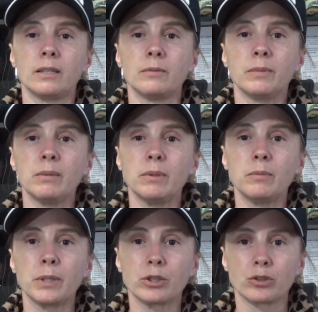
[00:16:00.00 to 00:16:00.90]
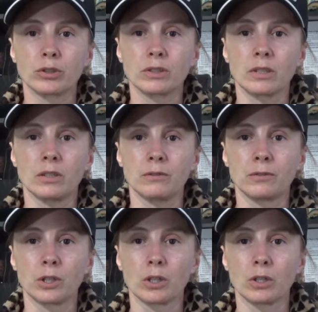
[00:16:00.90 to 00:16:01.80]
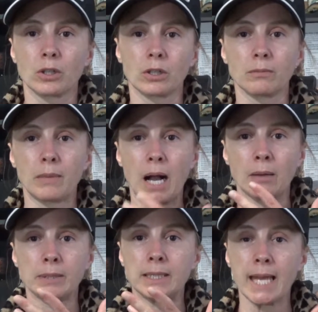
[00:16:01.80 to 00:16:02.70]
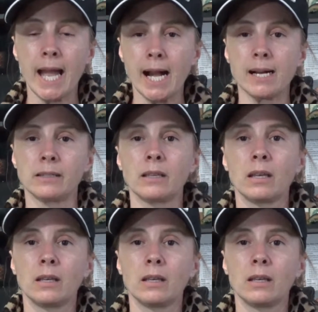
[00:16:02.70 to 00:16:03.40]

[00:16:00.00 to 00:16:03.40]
maybe pictures of her mom and dad,